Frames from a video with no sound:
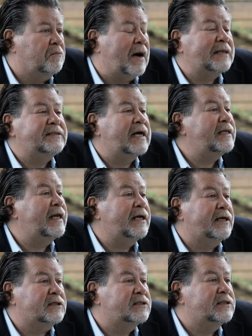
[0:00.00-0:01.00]
My
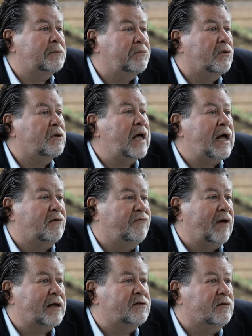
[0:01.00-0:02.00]
technique is simple and
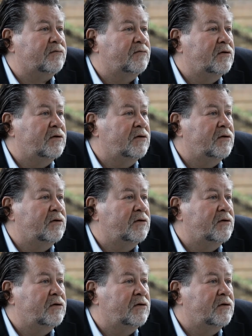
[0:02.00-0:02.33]
effective,